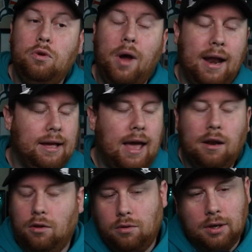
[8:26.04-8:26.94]
And
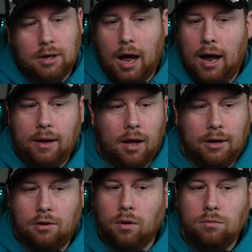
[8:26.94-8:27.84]
again, you can, I
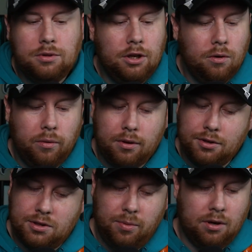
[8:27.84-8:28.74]
don't deal with
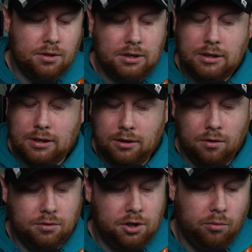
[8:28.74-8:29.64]
conspiracies. I
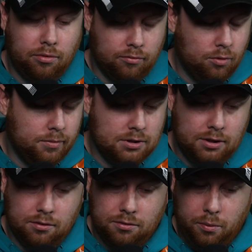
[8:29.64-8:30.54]
don't deal with rumors. I
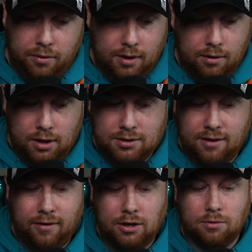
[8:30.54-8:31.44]
don't deal with any of that
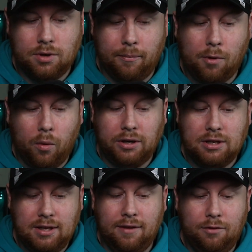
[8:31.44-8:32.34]
stuff. I'm going
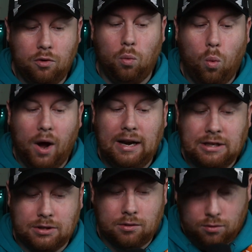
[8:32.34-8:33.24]
to give you what
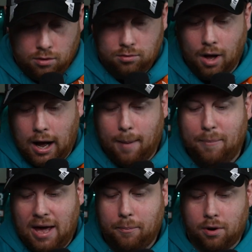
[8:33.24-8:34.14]
is on
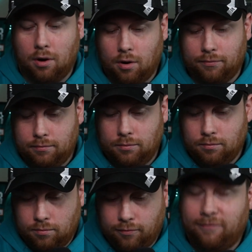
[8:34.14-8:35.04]
paper
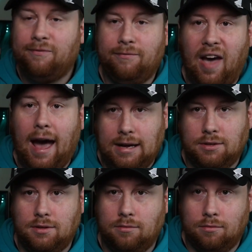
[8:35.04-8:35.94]

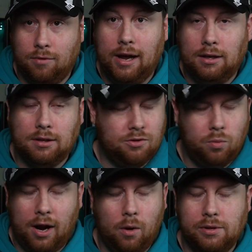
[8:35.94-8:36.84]
facts, right? That's
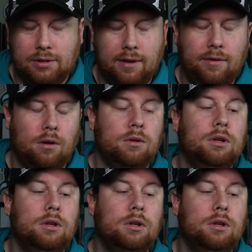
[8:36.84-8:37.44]
what I always give you.